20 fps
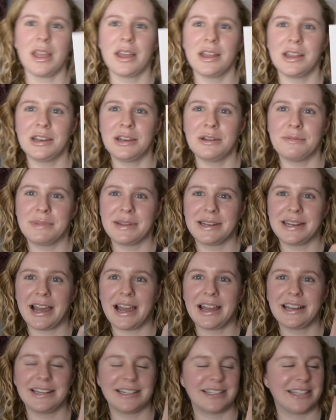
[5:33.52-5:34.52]
Number
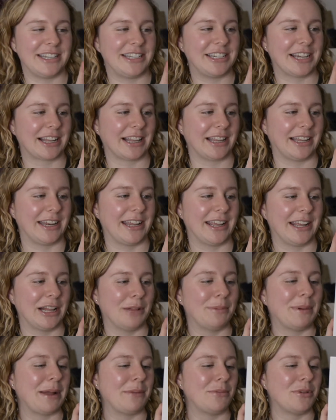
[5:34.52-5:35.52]
9 is the Jaclyn Hill
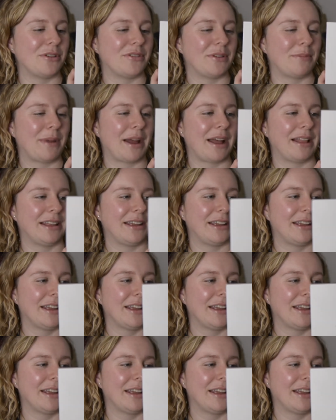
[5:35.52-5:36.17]
by Morphe palette.